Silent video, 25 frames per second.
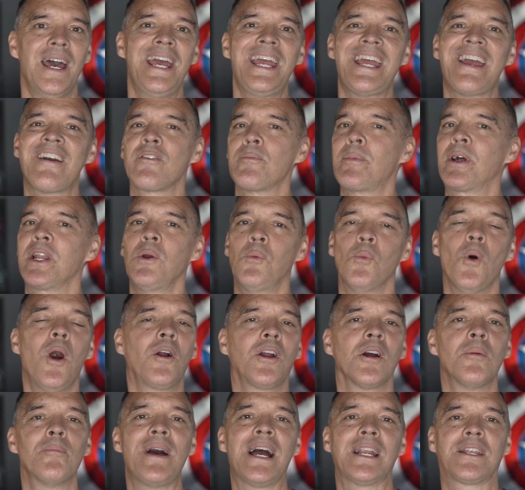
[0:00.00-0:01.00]
Hey everybody,
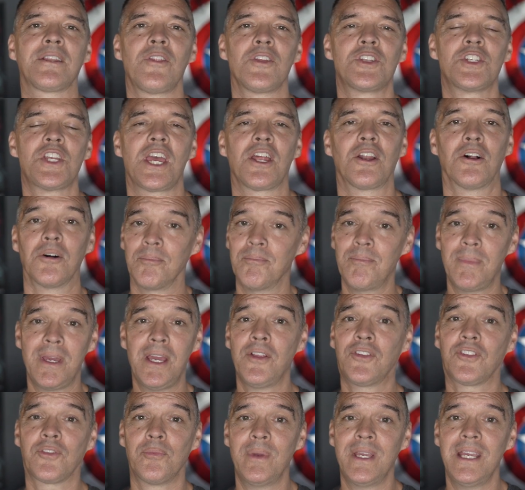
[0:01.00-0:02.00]
welcome back to the channel.
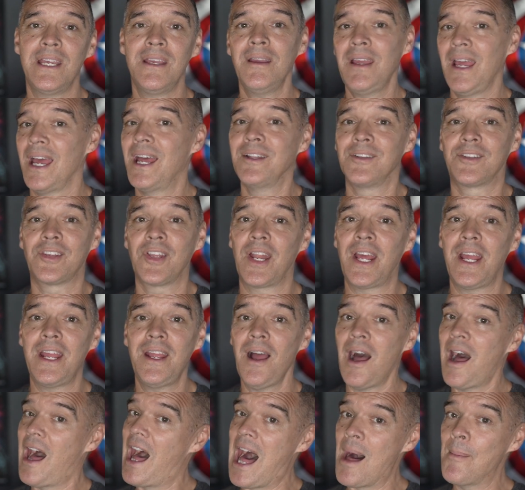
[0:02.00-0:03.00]
It's me, and
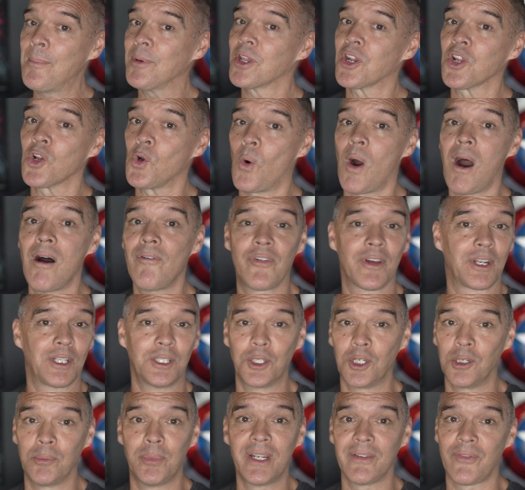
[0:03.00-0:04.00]
today I'm gonna go off on a
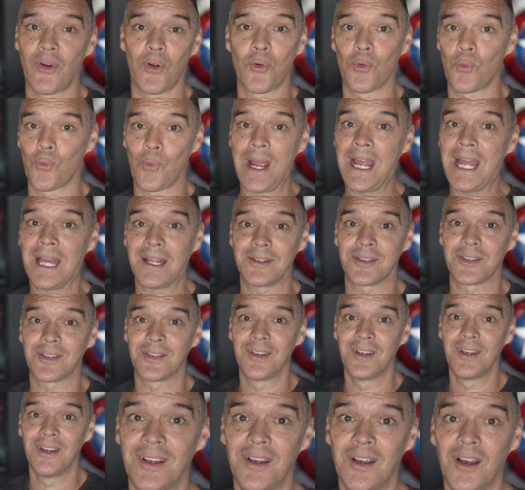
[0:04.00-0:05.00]
little bit of a
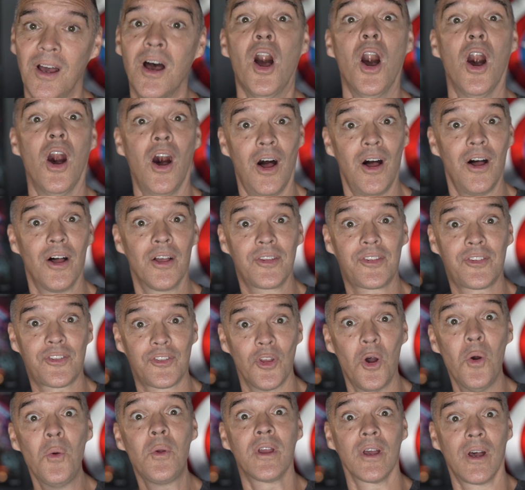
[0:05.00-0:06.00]
rant.
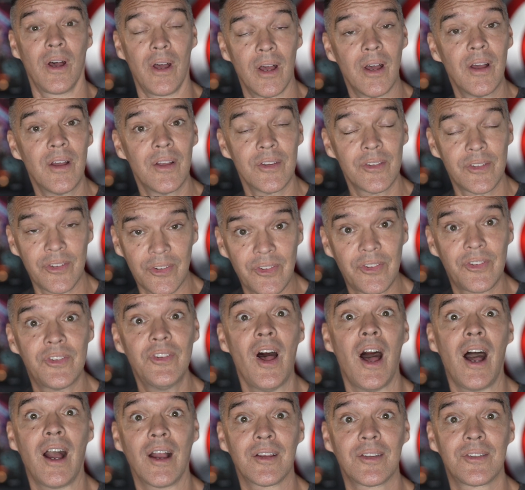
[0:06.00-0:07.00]
Ahsoka
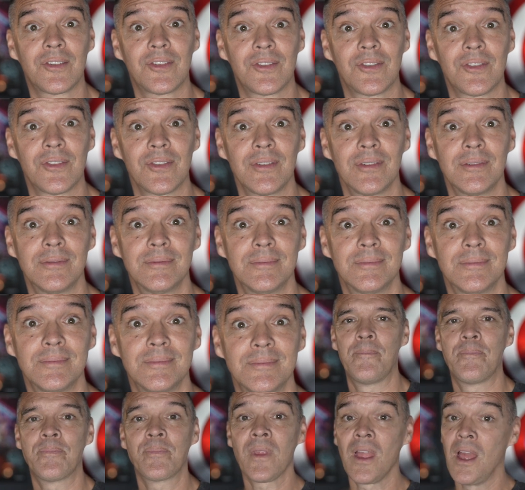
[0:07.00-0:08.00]
sucks.
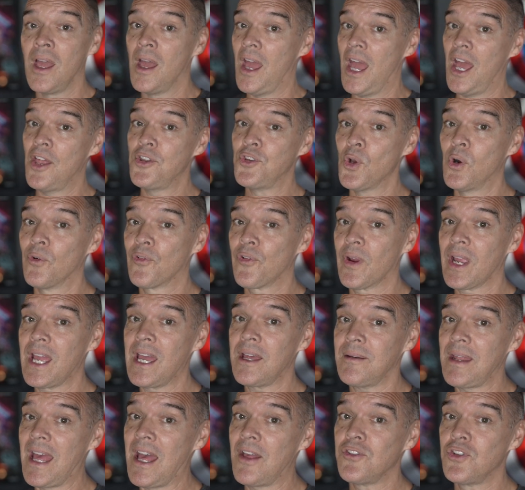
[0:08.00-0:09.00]
And don't
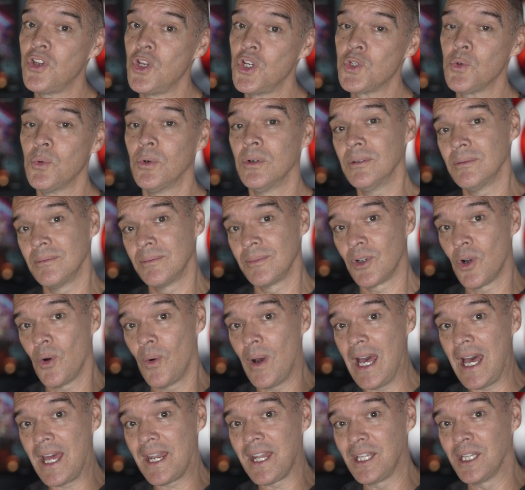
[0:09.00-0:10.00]
forget, as usual, go
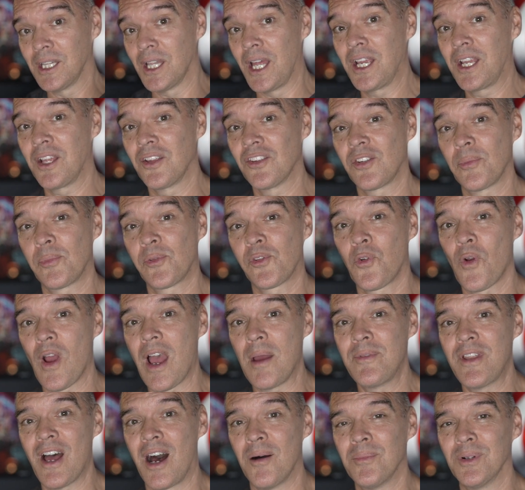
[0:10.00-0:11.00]
ahead and like and
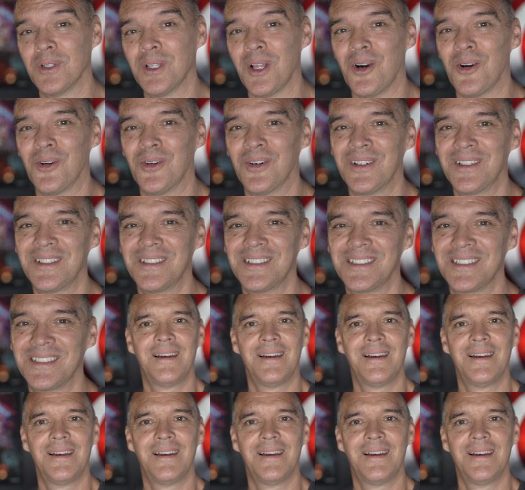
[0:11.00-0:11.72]
subscribe down below.